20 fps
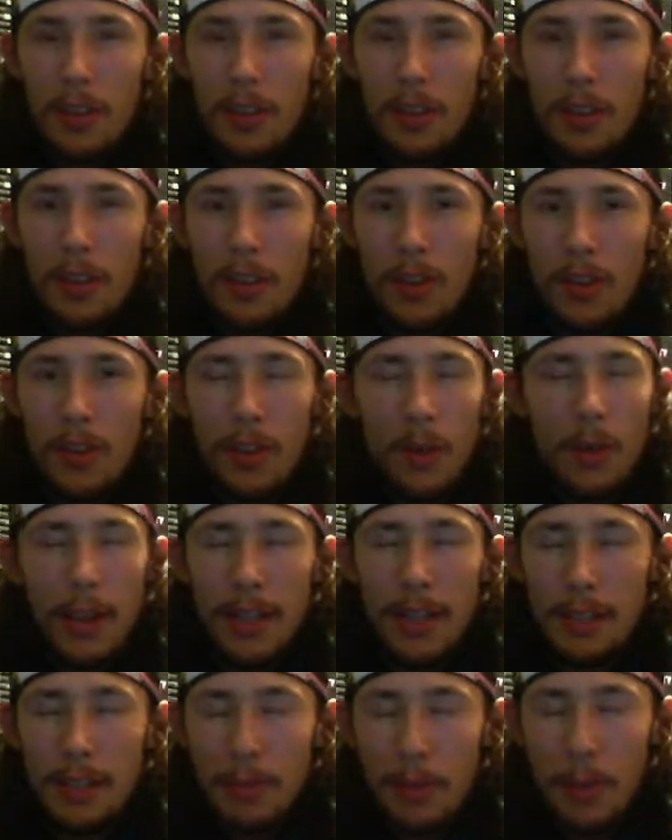don't ask me
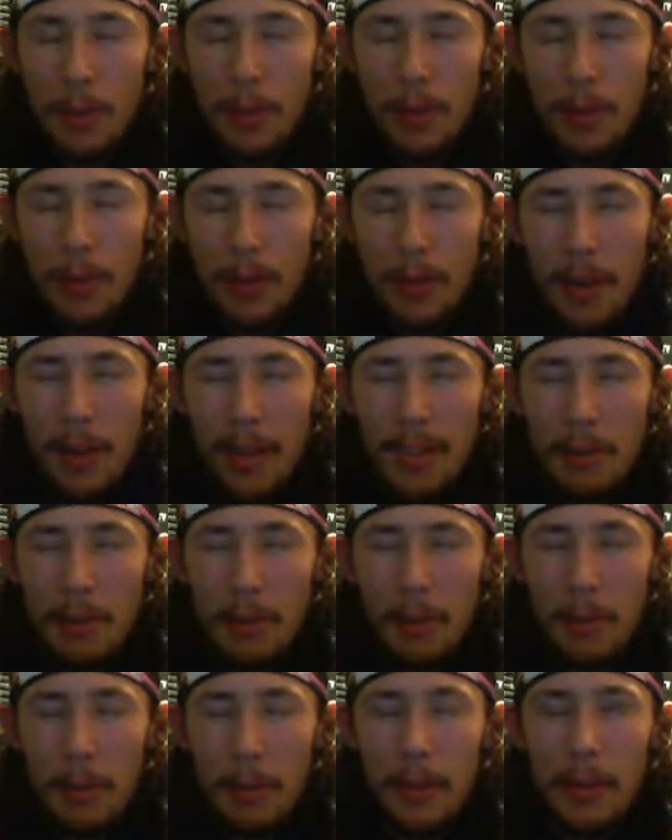what
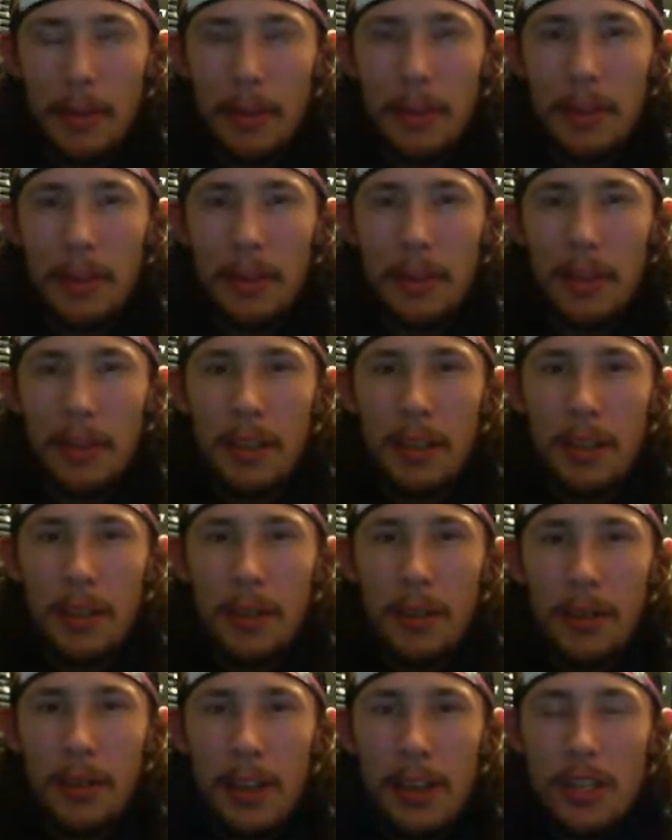my
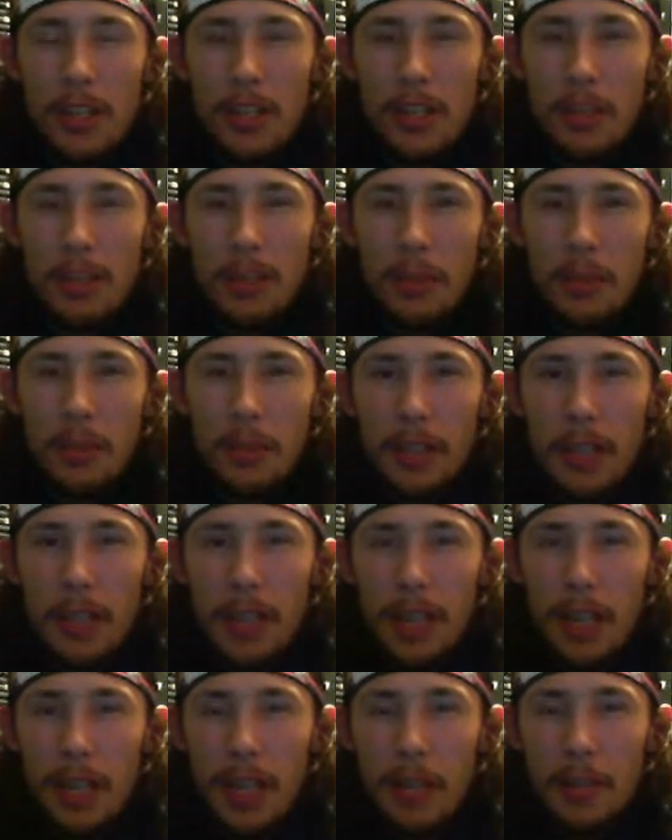rationale for playing that
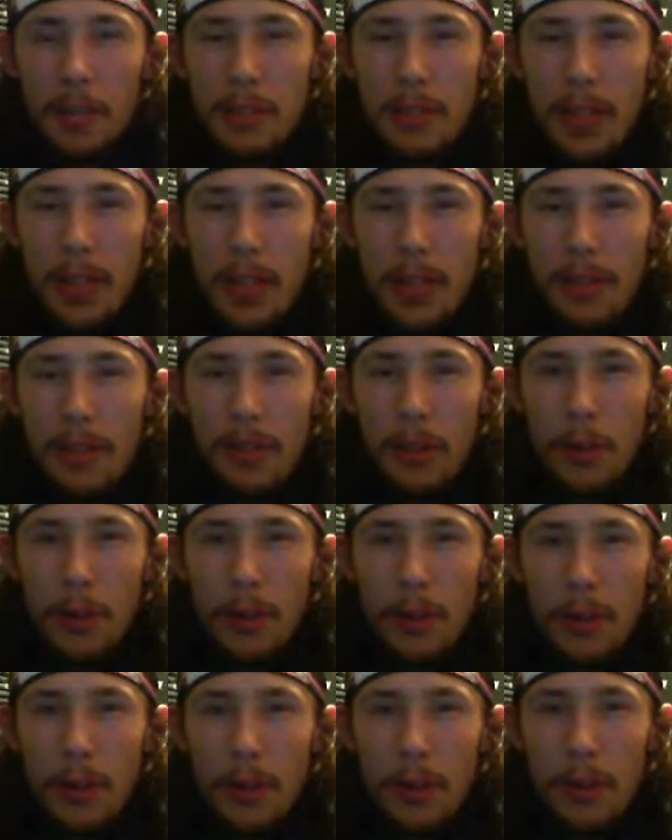game is. I have
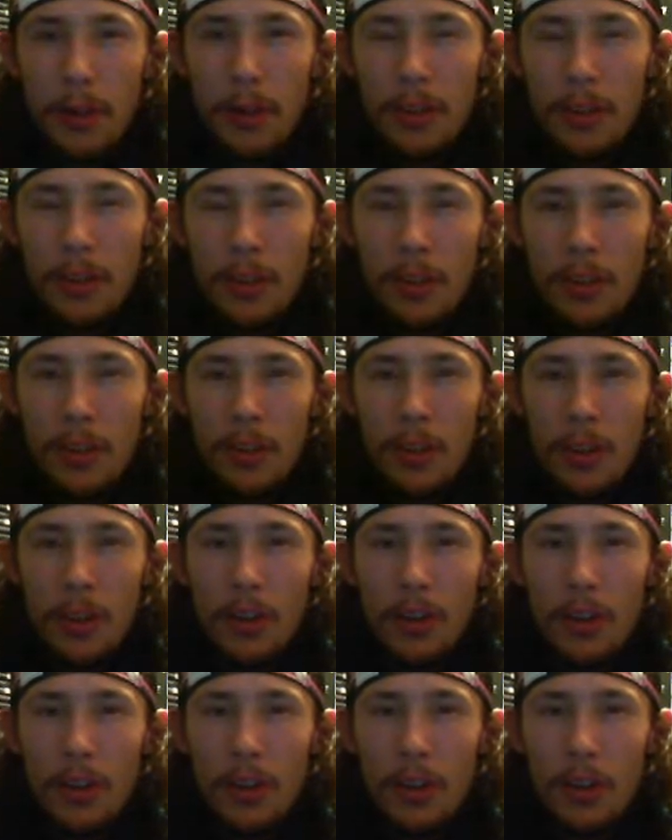none,
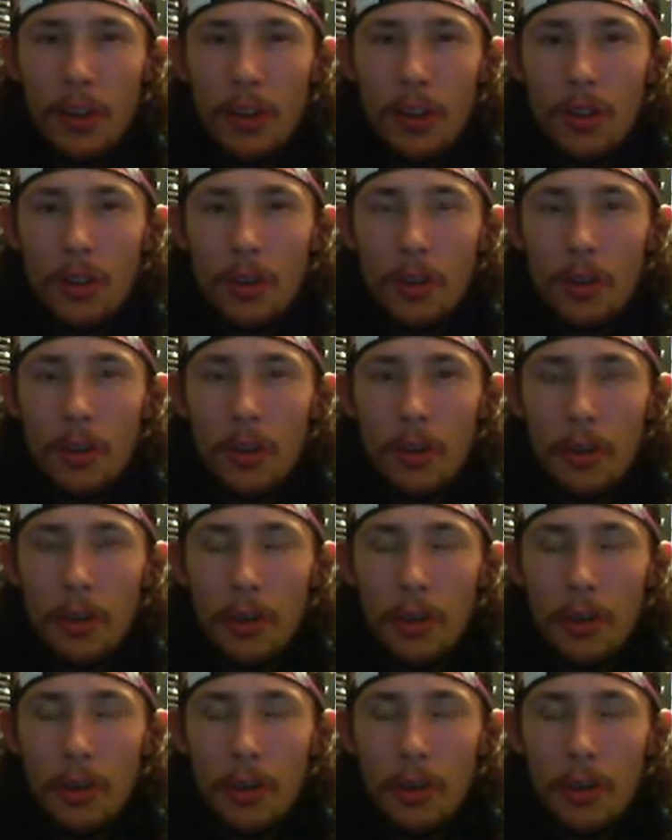no good ones